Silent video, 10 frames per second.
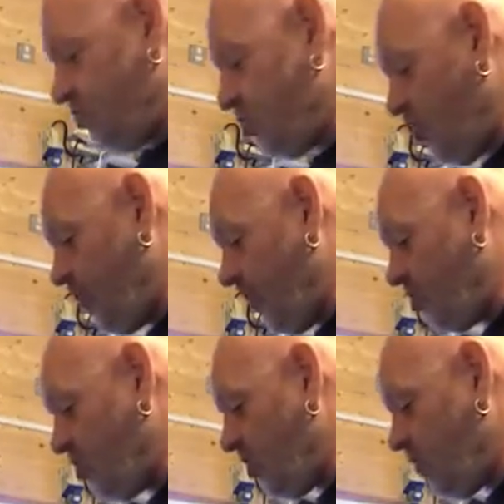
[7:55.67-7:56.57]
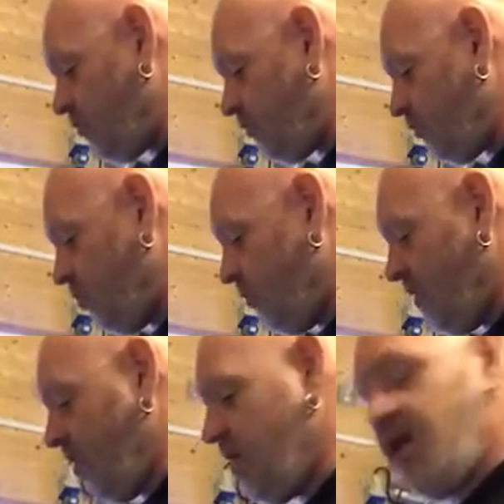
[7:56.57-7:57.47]
a still picture, not
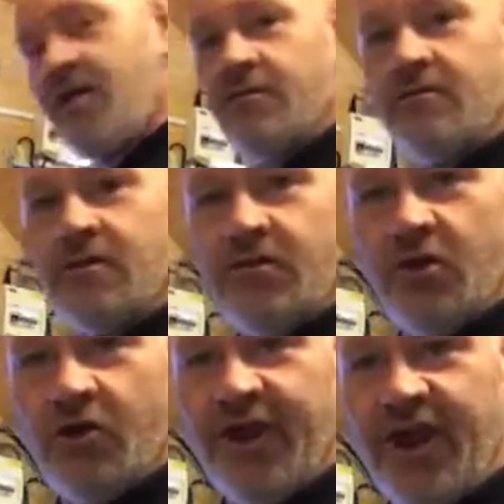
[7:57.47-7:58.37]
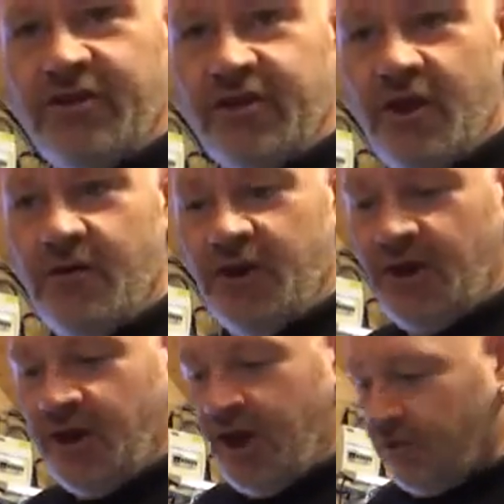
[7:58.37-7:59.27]
me there, the odd hand going
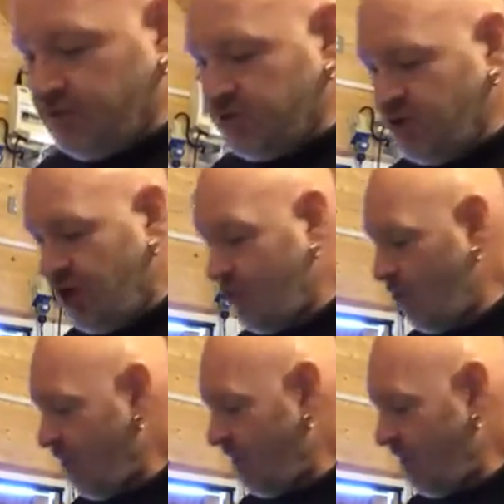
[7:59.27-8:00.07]
in and out. So